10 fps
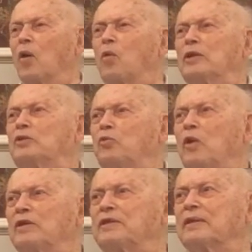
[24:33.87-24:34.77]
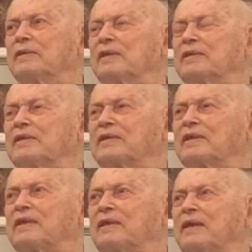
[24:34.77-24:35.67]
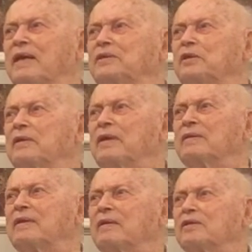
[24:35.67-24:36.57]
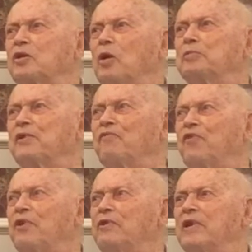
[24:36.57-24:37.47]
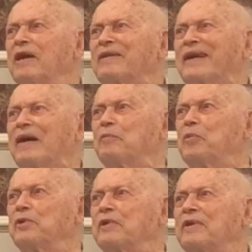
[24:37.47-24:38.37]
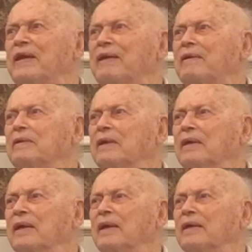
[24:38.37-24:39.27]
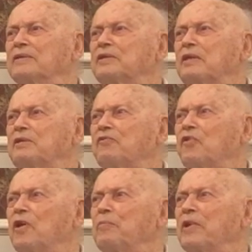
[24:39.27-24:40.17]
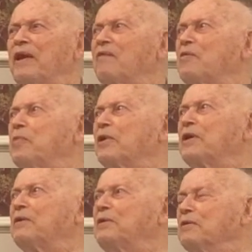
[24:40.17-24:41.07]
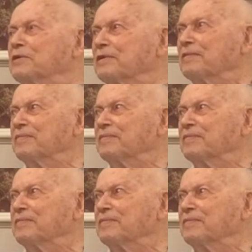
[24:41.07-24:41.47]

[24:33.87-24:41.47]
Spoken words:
Which was scheduling the telescopes and figuring out how to put the data in such a form that everybody could use it.